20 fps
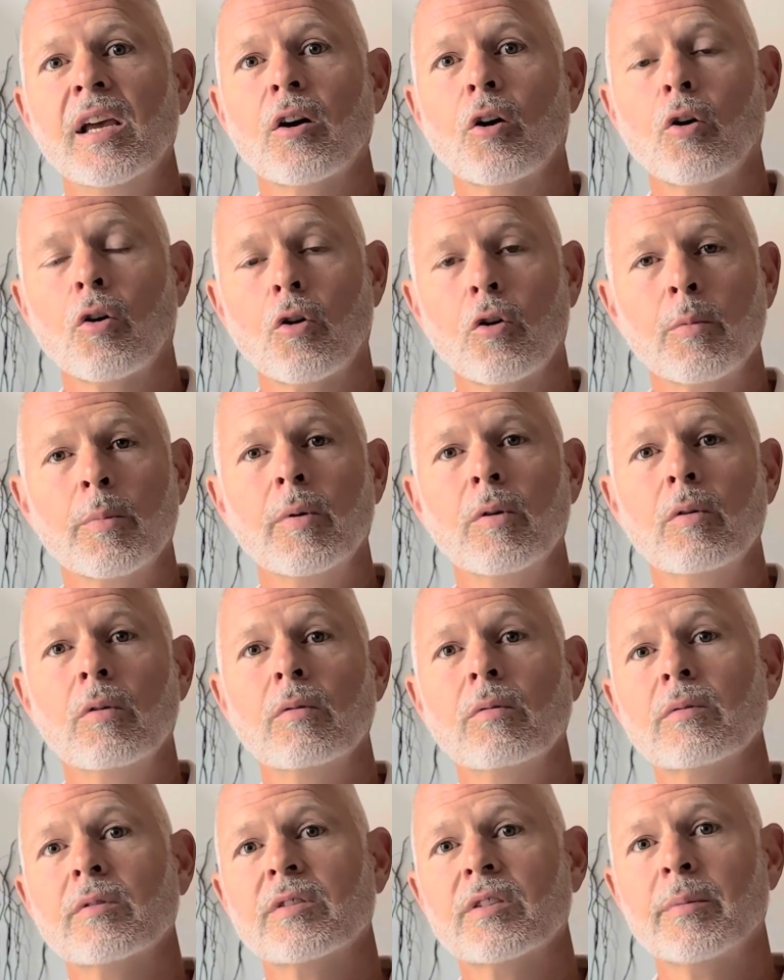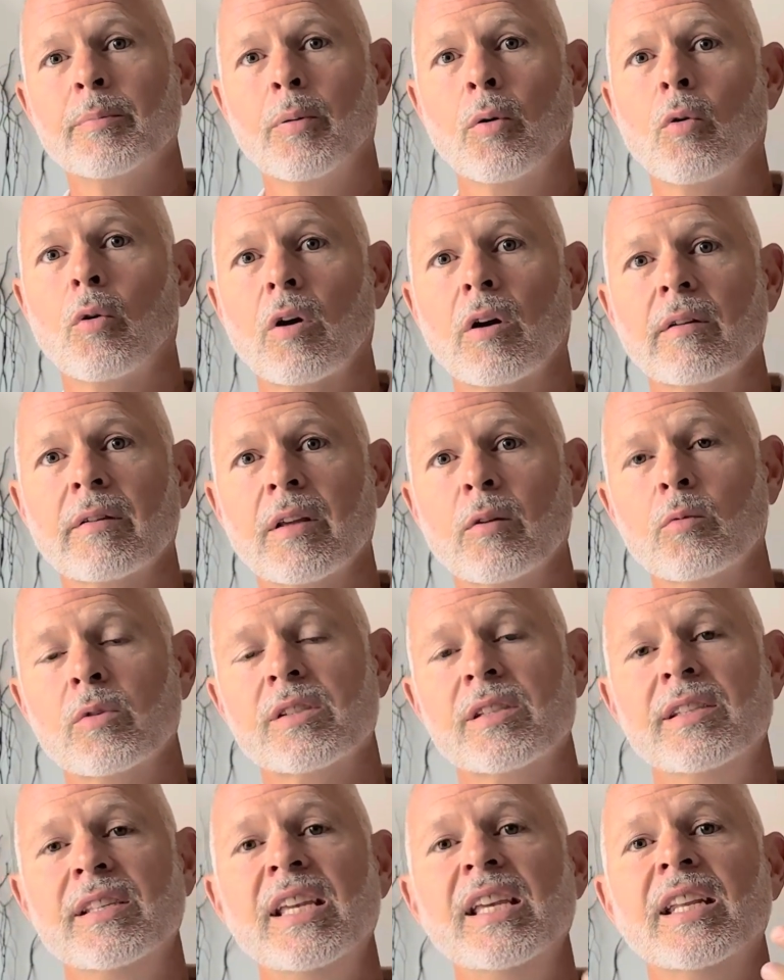herbal support that
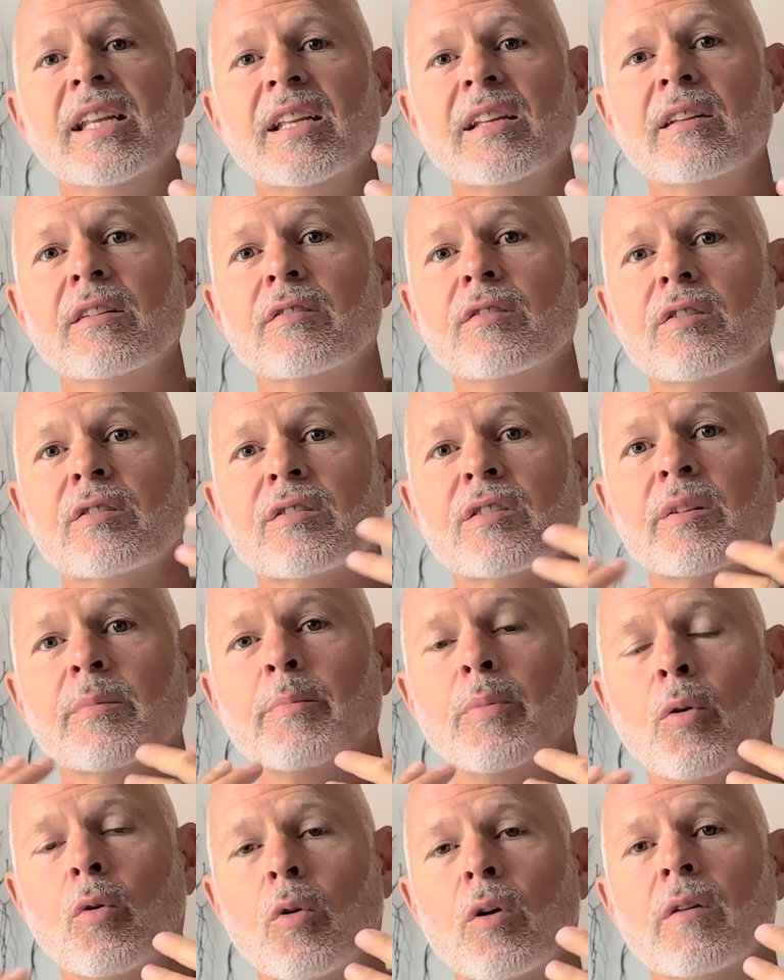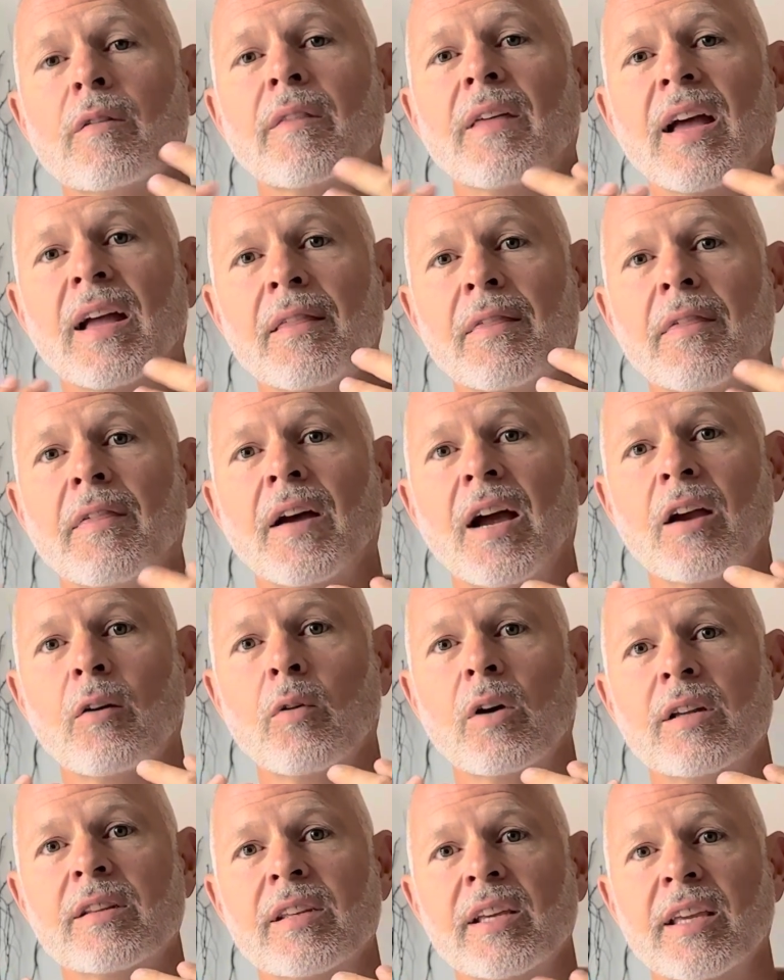was needed to support that
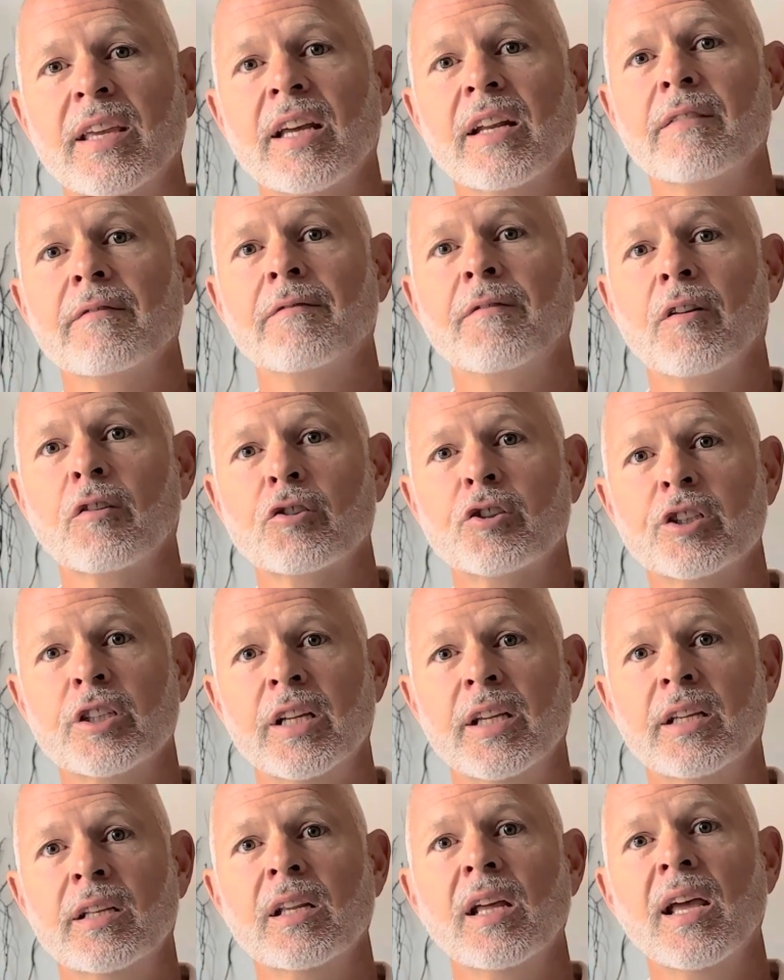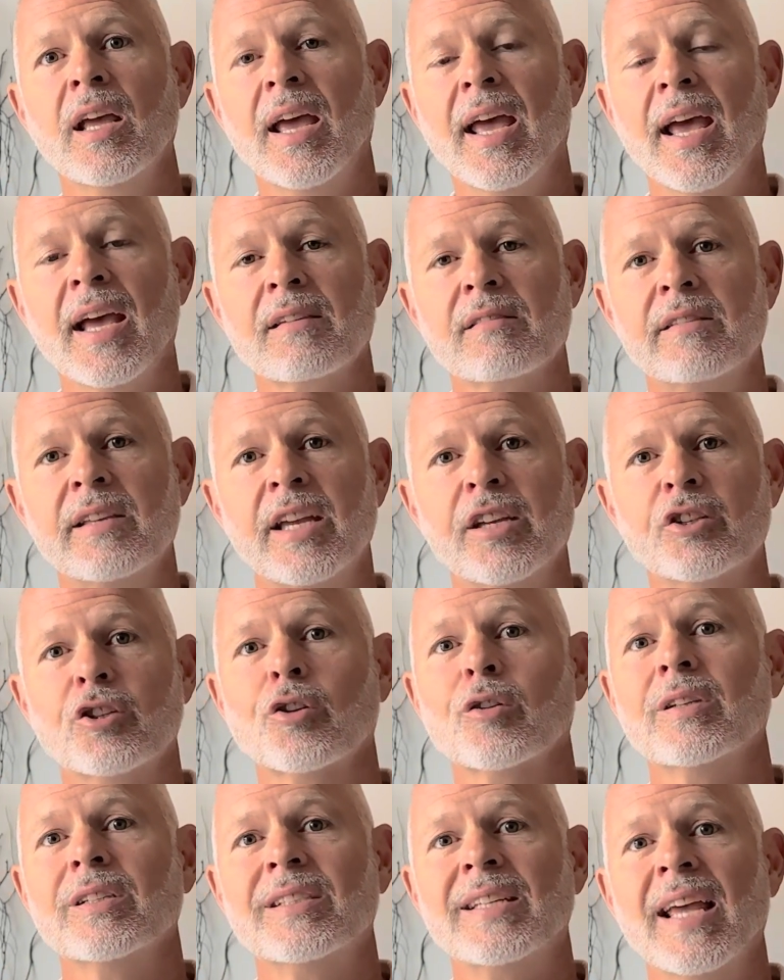thyroid to get it functioning as
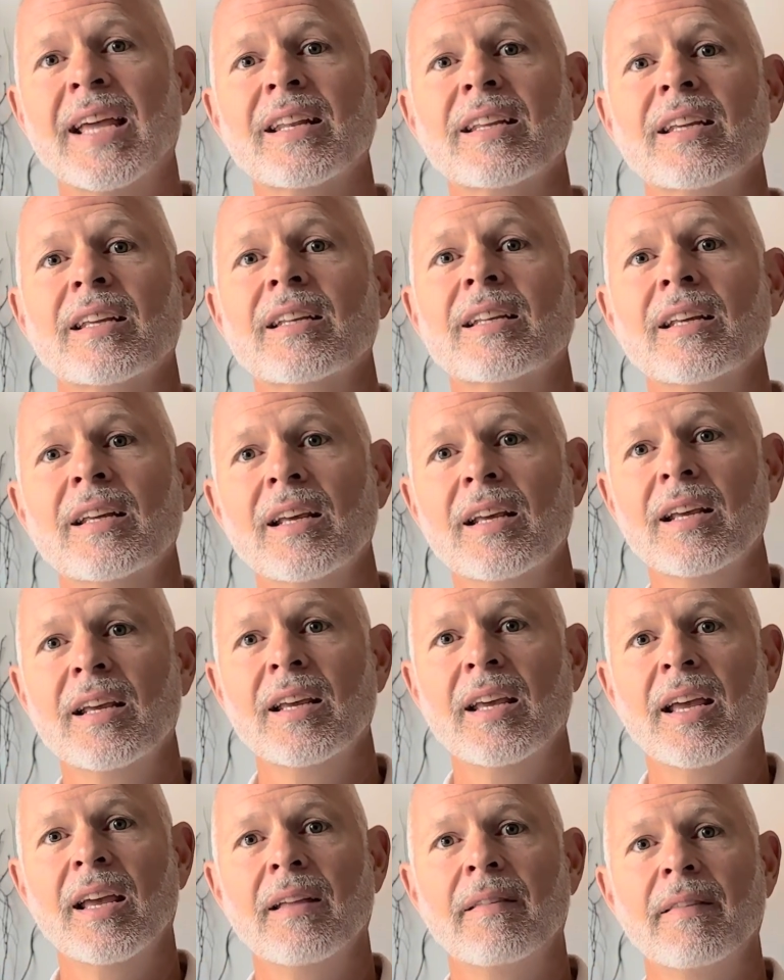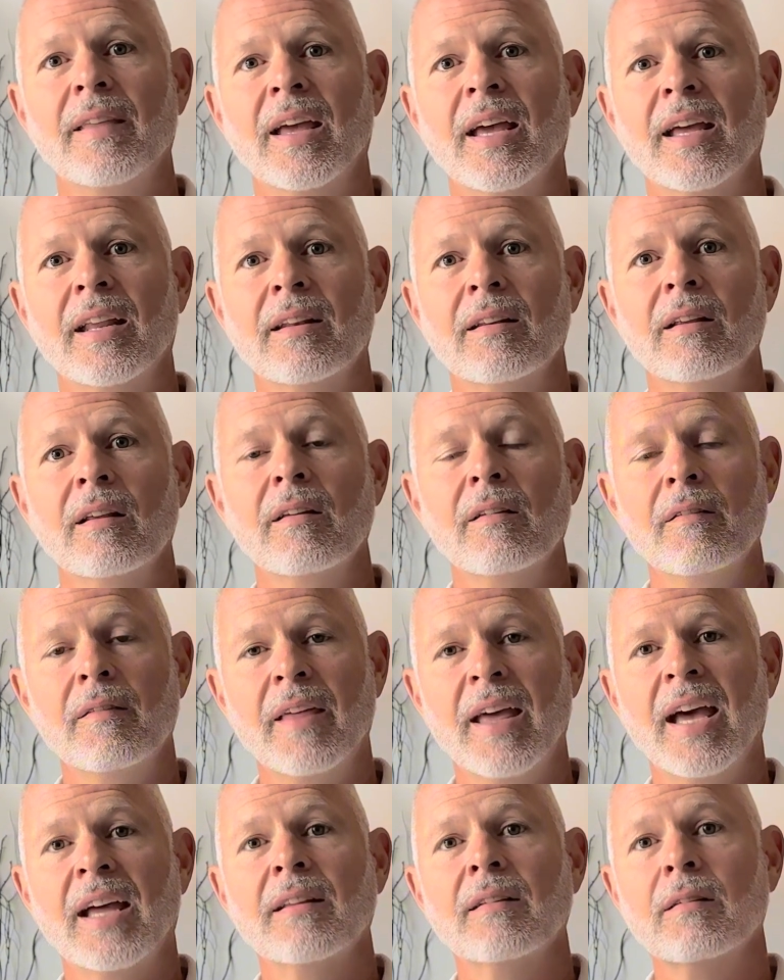nature intended and then
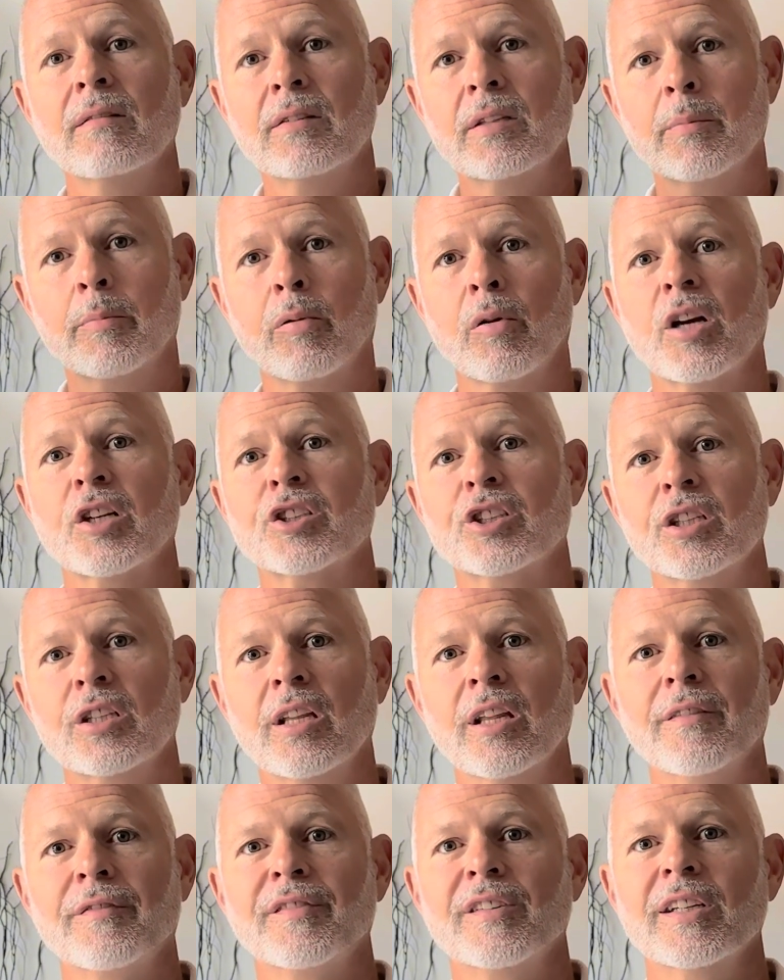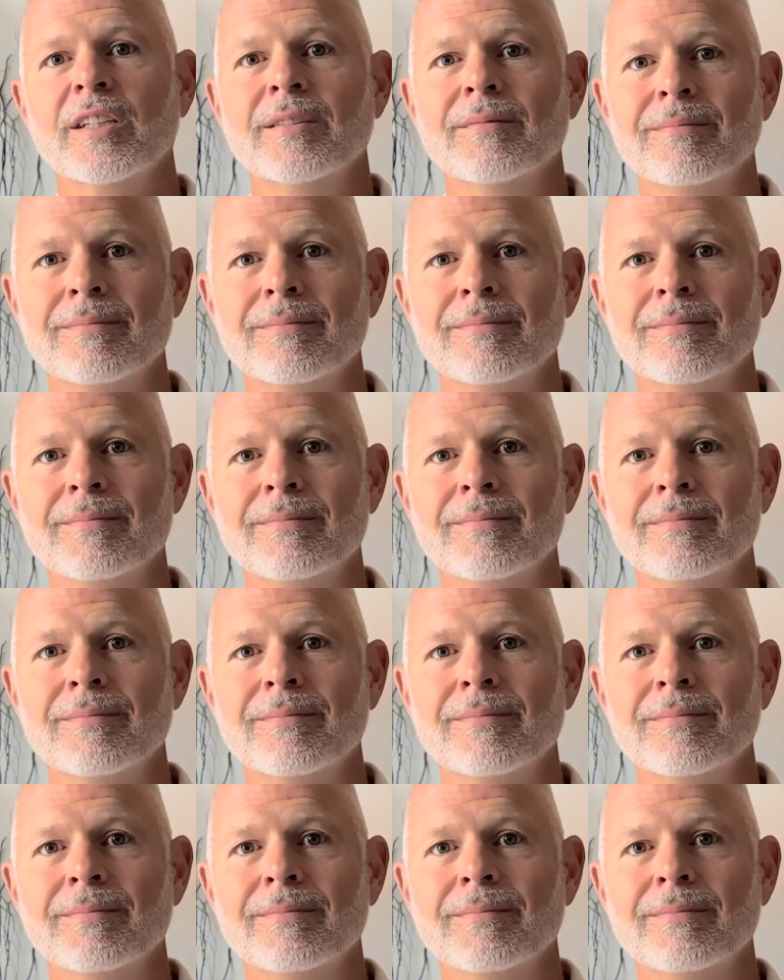that depression lifted.